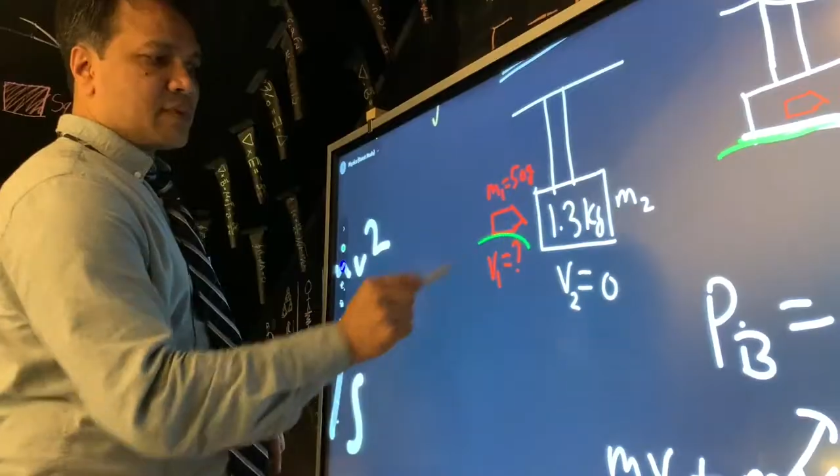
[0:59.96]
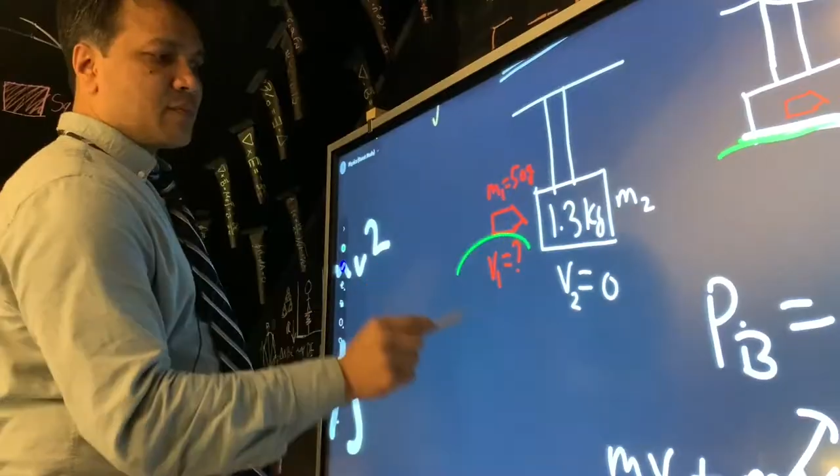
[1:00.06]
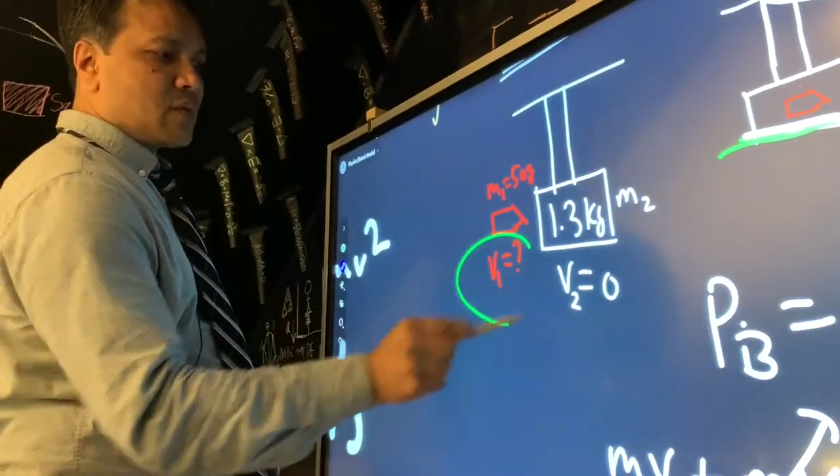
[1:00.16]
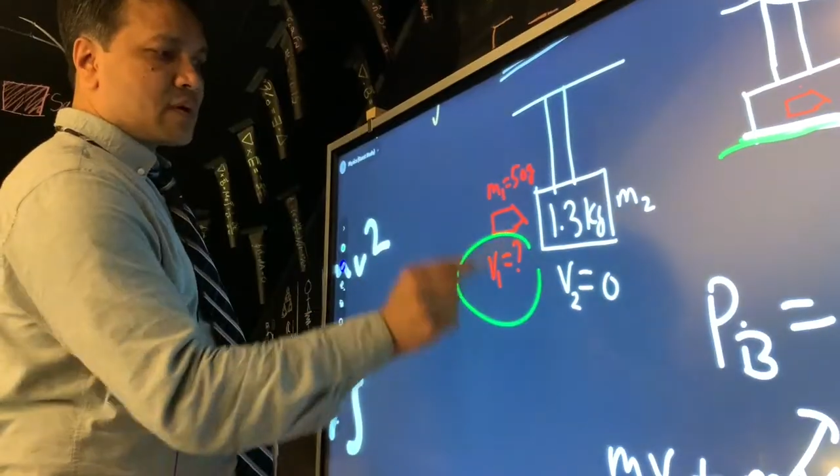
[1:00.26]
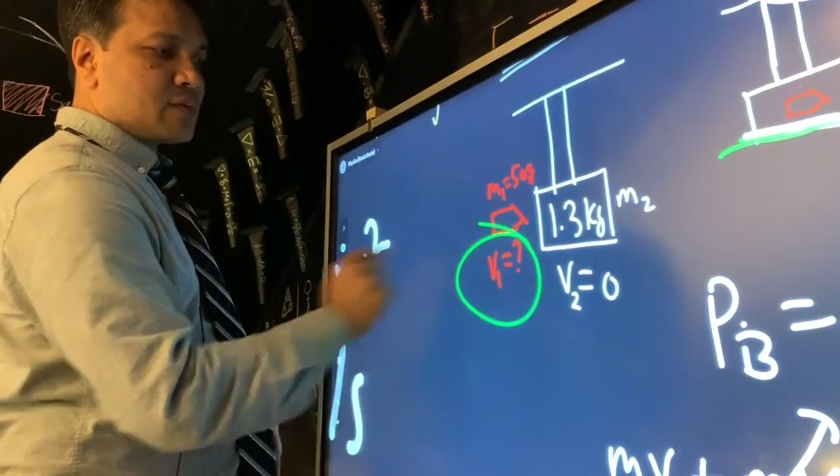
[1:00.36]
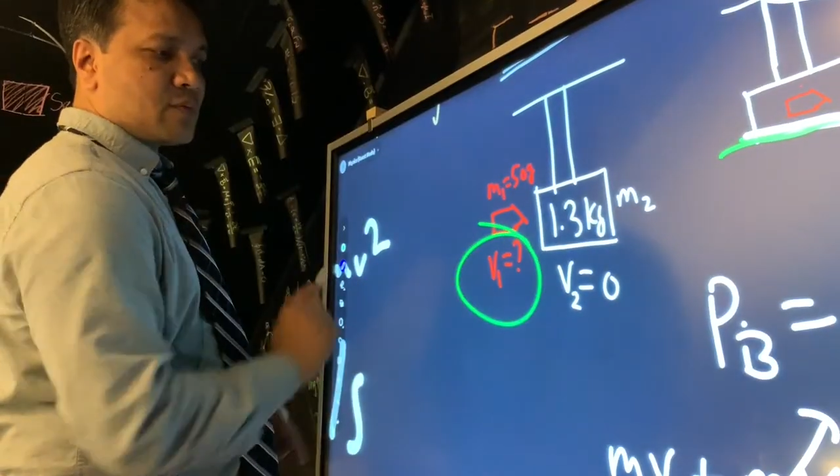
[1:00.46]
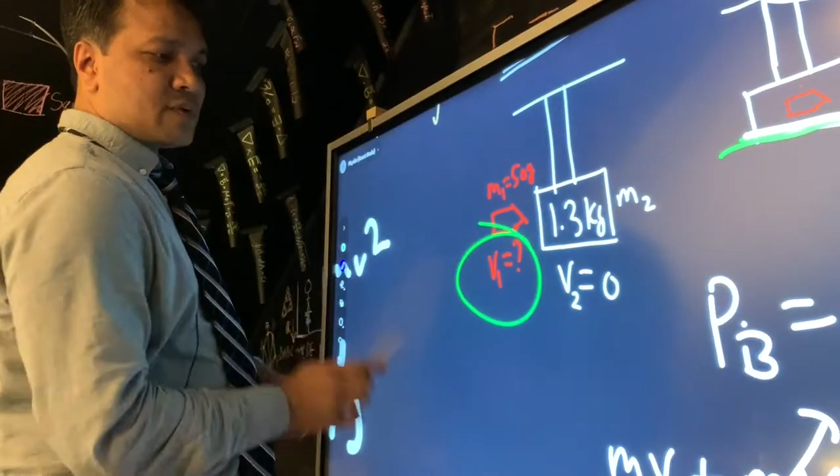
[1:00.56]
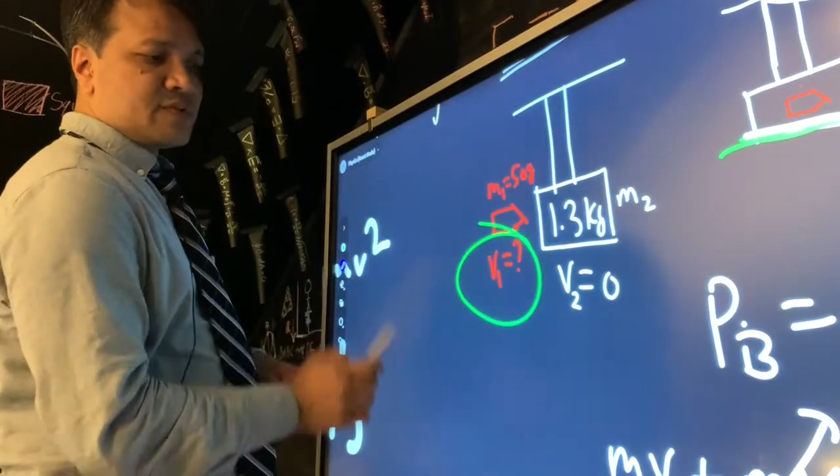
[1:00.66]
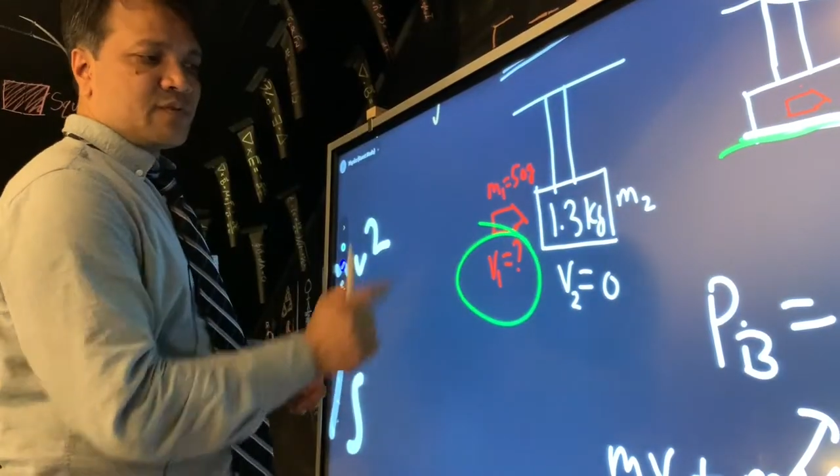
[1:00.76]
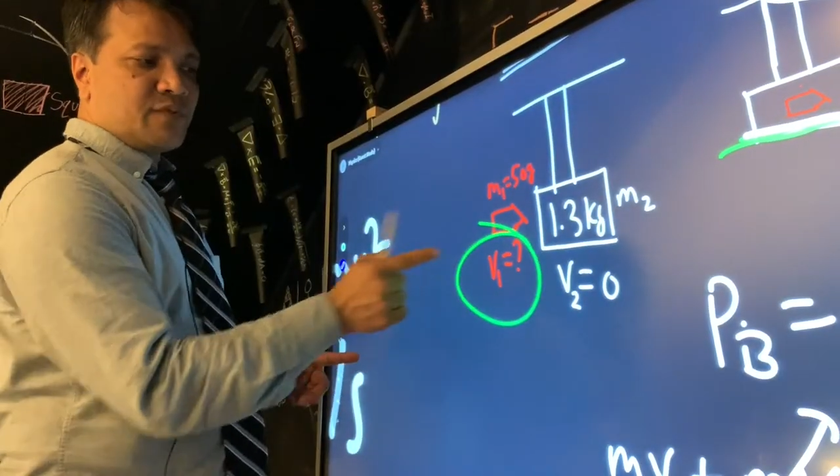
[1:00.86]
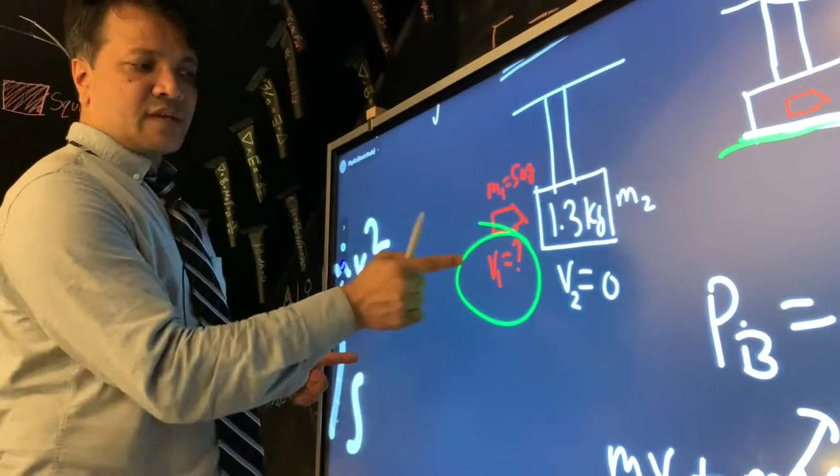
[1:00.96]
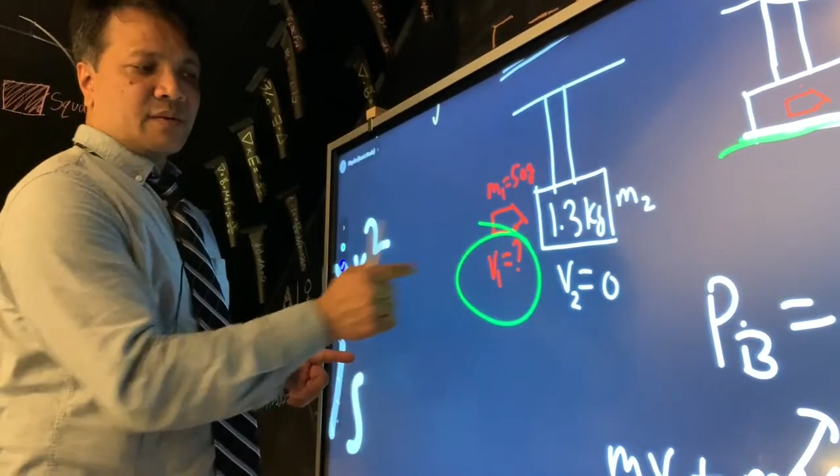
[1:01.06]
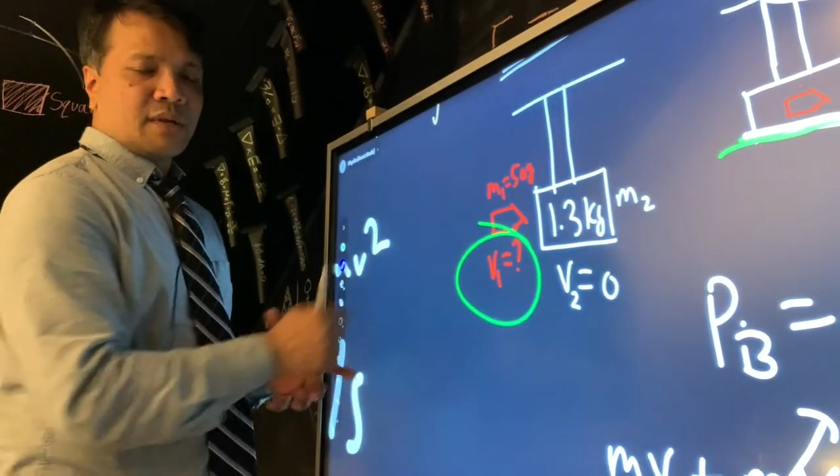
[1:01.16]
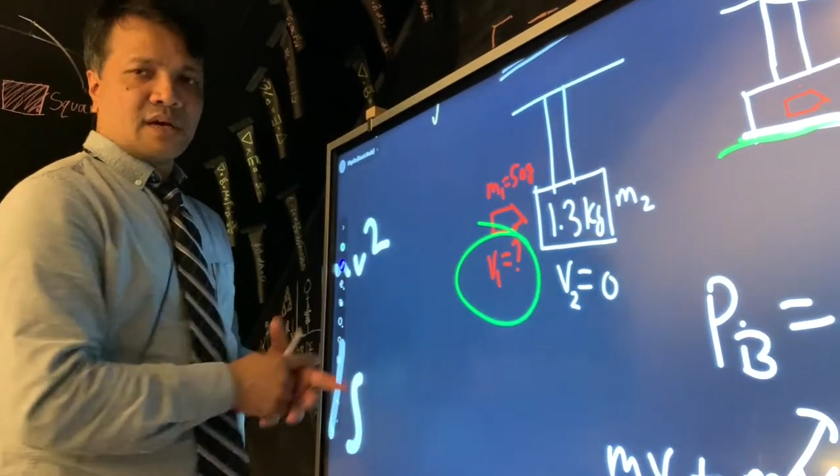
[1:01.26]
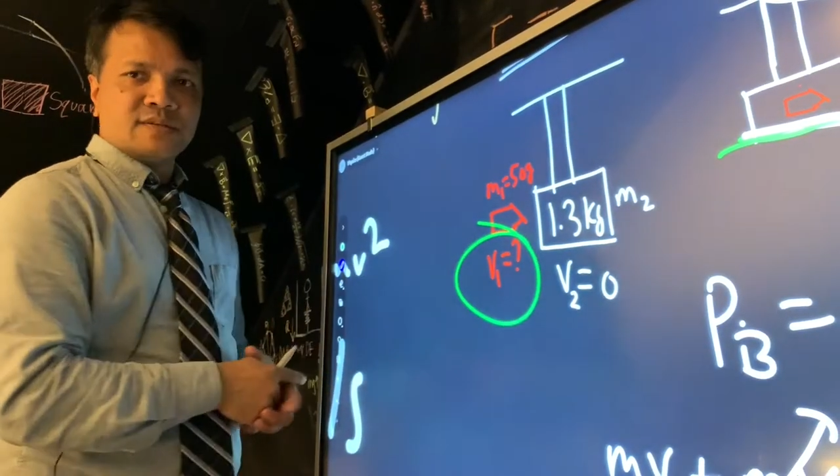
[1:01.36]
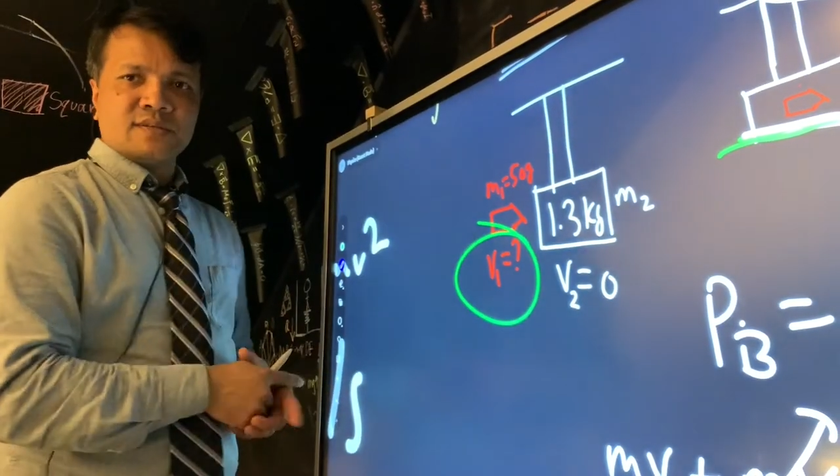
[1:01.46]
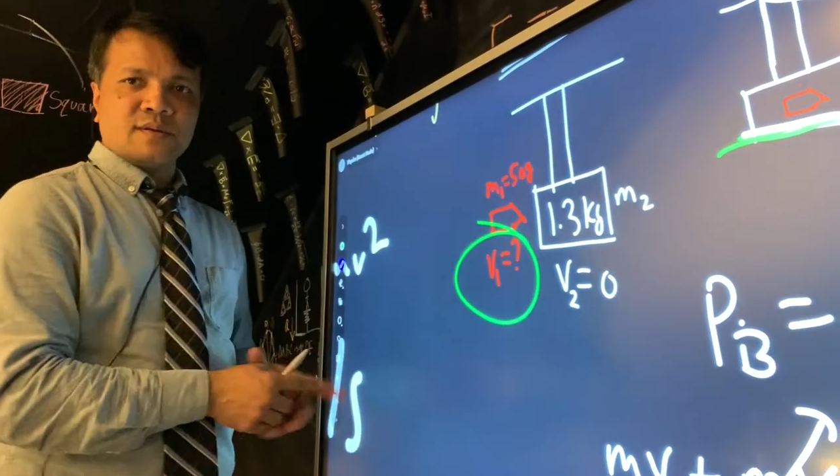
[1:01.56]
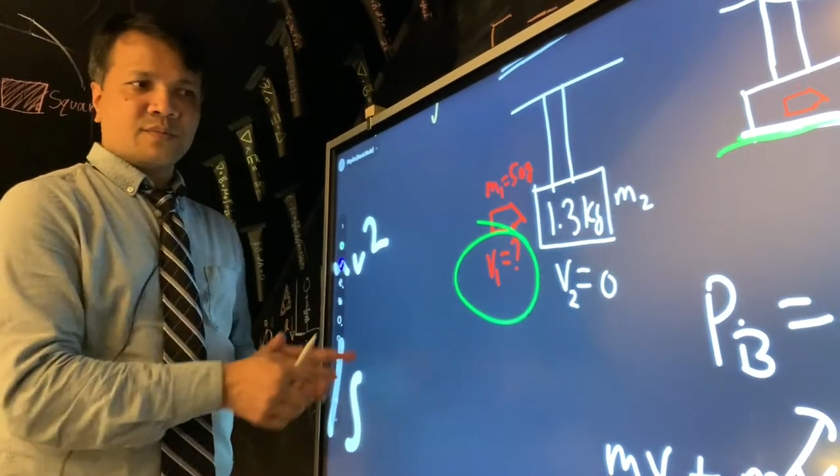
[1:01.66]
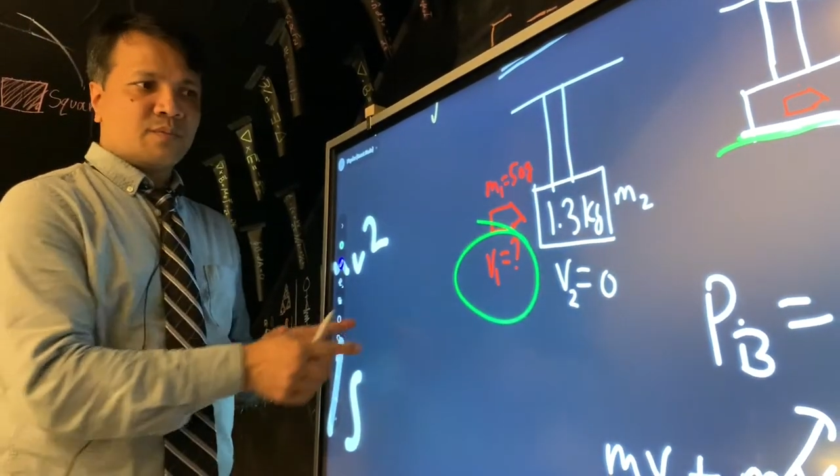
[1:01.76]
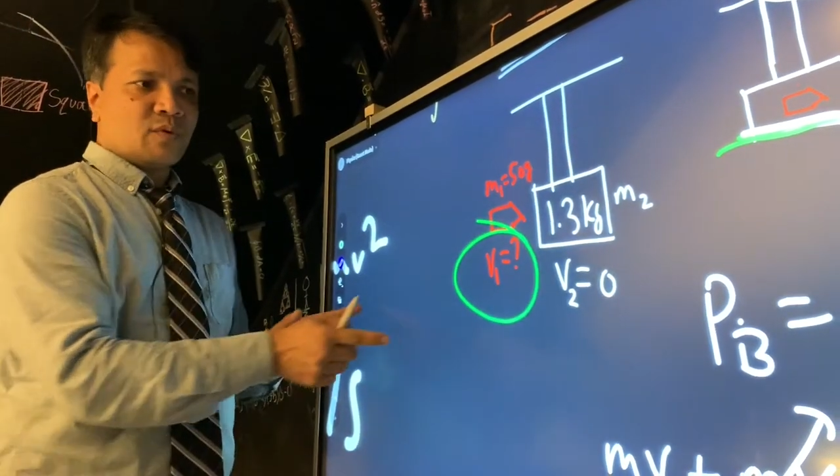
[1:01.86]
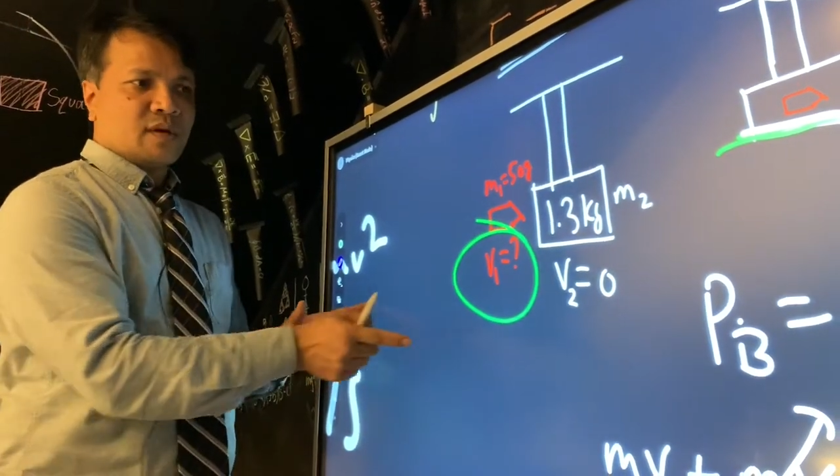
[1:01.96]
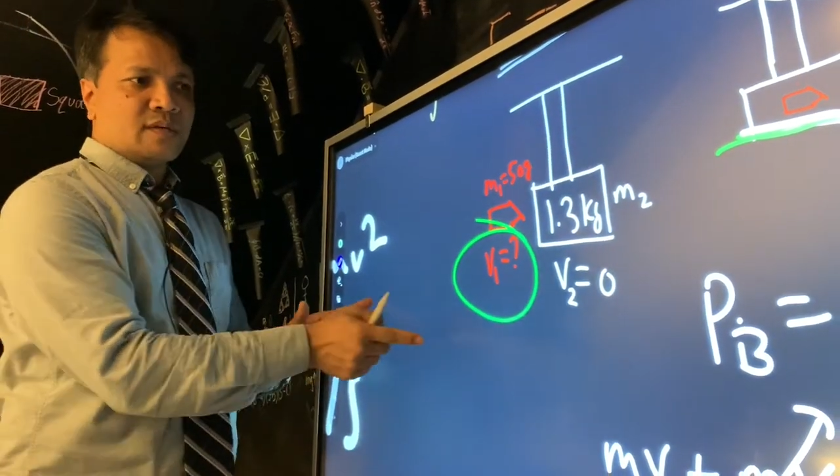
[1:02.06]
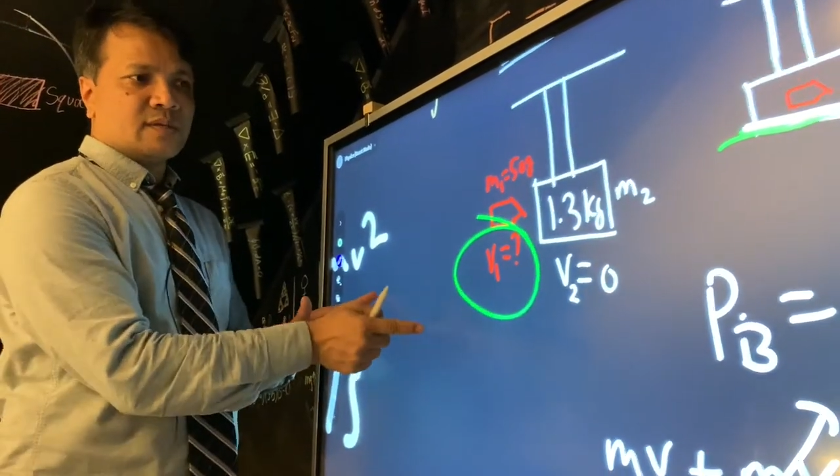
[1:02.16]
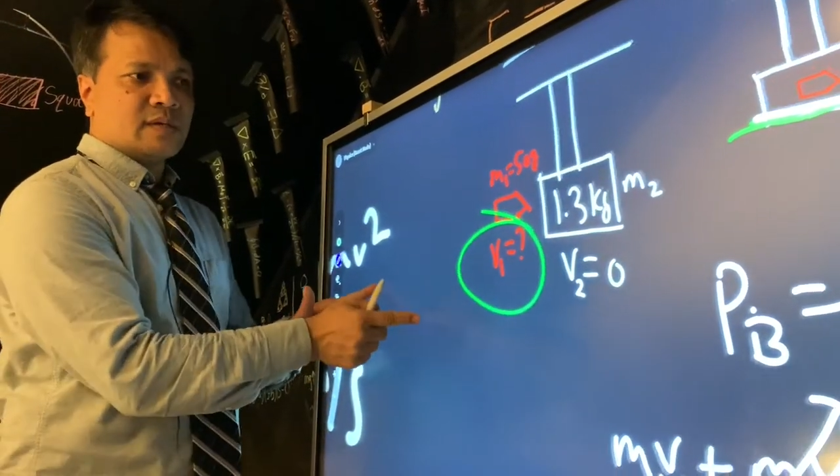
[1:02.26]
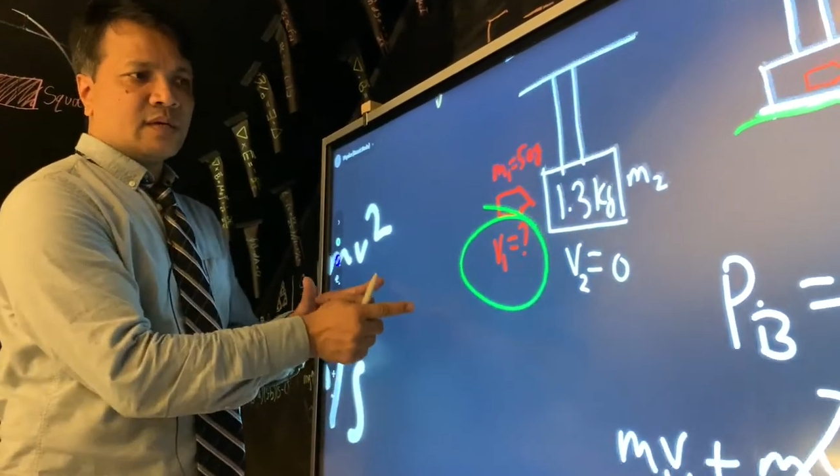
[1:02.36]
bullet. Once you find the velocity of the bullet,